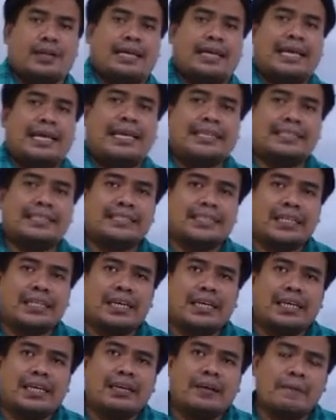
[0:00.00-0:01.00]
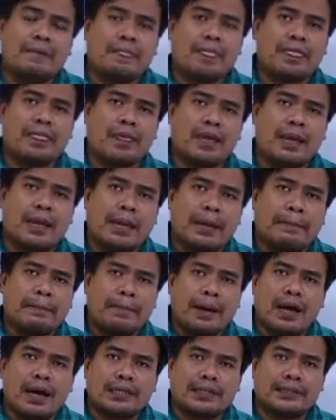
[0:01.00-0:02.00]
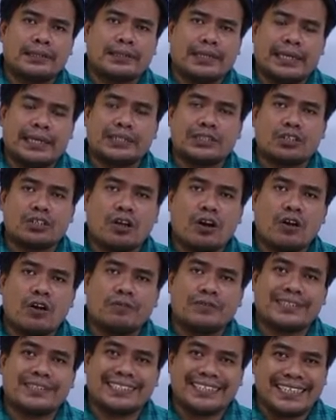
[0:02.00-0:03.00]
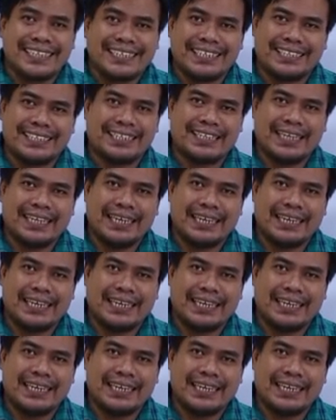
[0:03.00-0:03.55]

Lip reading: It's the past tense of see.